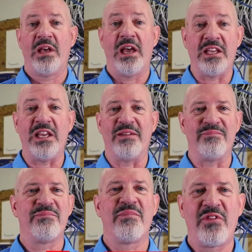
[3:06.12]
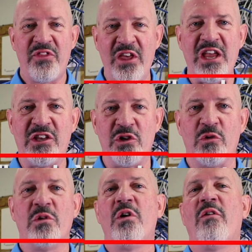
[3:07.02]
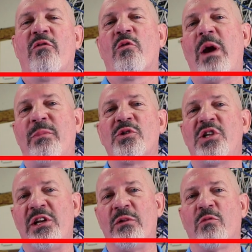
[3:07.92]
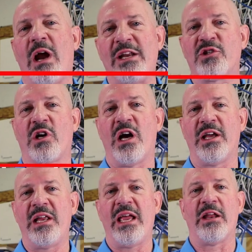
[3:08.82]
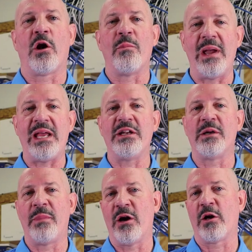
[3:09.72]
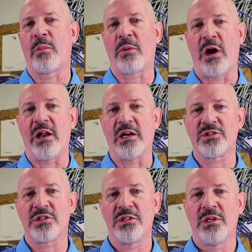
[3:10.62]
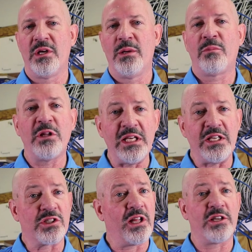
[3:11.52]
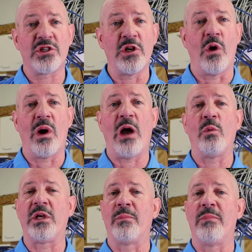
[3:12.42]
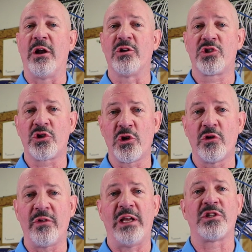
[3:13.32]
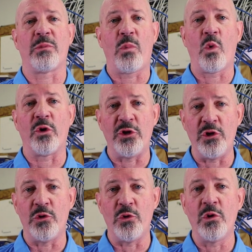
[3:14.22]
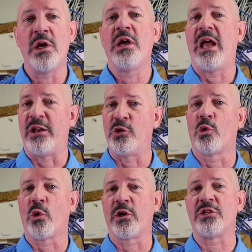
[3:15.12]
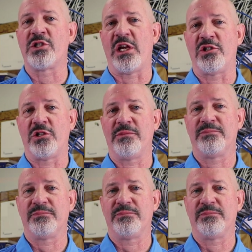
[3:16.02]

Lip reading: Again, thank you for representing Ritron and our Made in America products. Please let us know how we can better serve and support you and your organization.